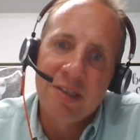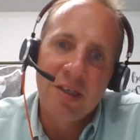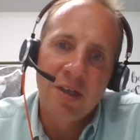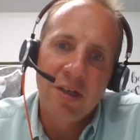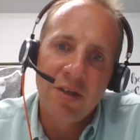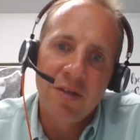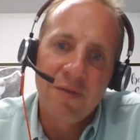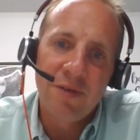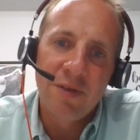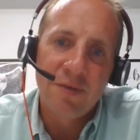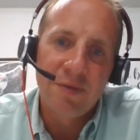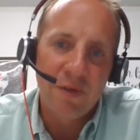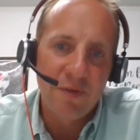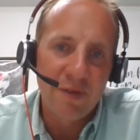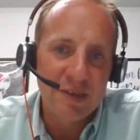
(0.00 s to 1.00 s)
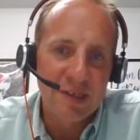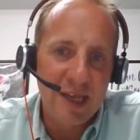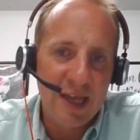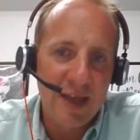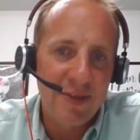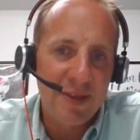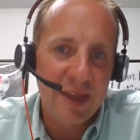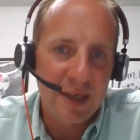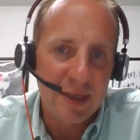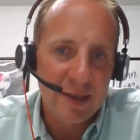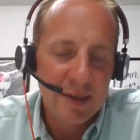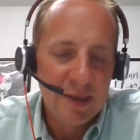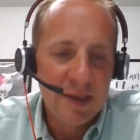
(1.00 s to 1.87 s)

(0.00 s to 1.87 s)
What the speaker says: You've obviously had that